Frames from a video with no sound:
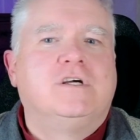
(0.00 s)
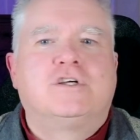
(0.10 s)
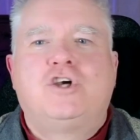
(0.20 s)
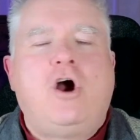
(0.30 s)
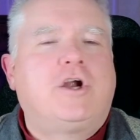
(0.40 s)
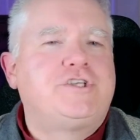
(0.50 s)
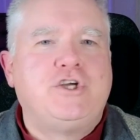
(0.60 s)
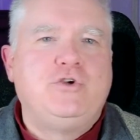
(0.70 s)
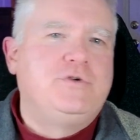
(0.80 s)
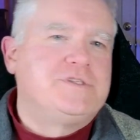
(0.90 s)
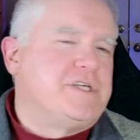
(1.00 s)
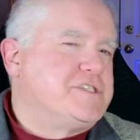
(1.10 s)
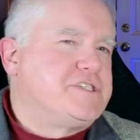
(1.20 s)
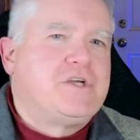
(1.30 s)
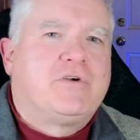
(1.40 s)
cartoons and
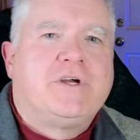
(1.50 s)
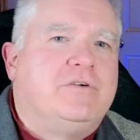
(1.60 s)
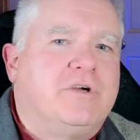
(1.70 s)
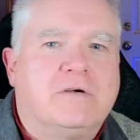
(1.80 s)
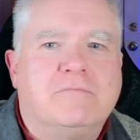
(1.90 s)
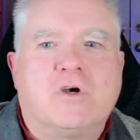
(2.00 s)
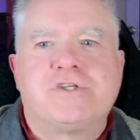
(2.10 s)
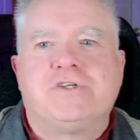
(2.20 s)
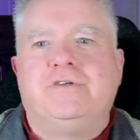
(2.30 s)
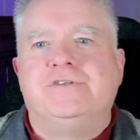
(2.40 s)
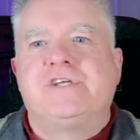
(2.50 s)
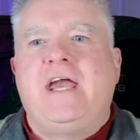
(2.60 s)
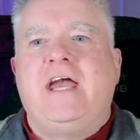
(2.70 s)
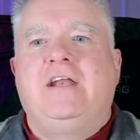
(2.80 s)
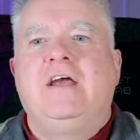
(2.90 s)
cereal commercials
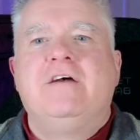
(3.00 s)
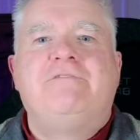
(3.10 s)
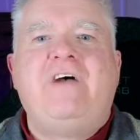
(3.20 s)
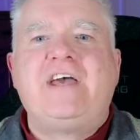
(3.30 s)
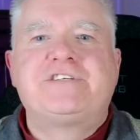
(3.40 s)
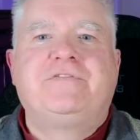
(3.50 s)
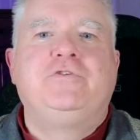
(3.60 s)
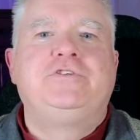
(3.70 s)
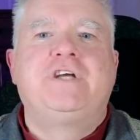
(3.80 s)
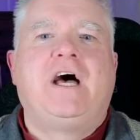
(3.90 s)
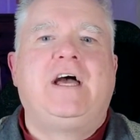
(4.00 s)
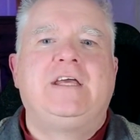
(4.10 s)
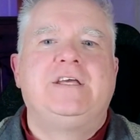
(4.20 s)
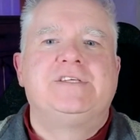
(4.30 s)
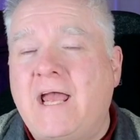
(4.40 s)
and fast food tie
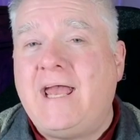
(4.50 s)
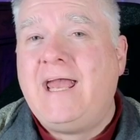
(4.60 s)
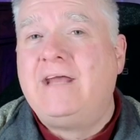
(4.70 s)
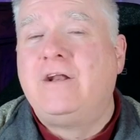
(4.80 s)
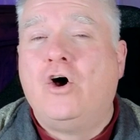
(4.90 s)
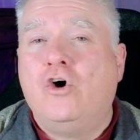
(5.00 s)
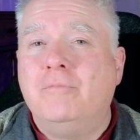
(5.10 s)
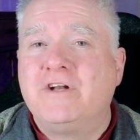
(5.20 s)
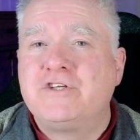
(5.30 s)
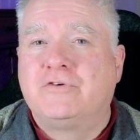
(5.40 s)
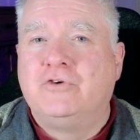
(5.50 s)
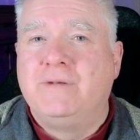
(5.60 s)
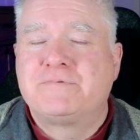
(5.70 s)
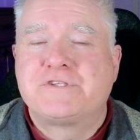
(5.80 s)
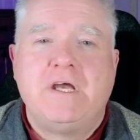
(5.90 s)
ins, and a whole bunch of
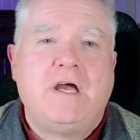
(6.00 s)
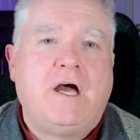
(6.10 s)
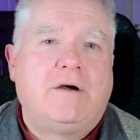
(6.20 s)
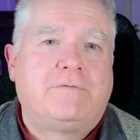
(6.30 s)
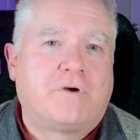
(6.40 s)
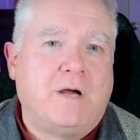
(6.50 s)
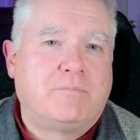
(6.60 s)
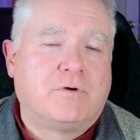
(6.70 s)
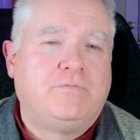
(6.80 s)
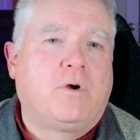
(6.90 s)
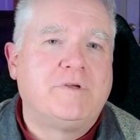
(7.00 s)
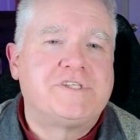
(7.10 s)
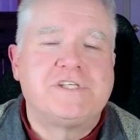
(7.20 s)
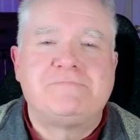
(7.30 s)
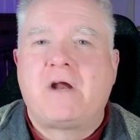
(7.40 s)
clips from
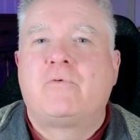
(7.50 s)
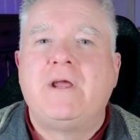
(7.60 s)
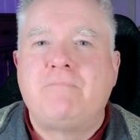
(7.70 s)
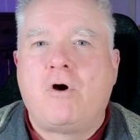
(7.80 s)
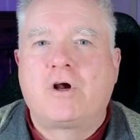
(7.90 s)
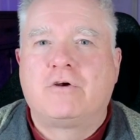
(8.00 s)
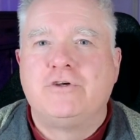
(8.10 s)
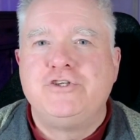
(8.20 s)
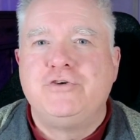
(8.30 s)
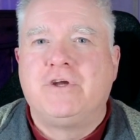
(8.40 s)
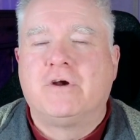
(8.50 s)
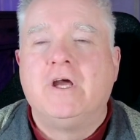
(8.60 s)
performances by Ray Parker Jr.,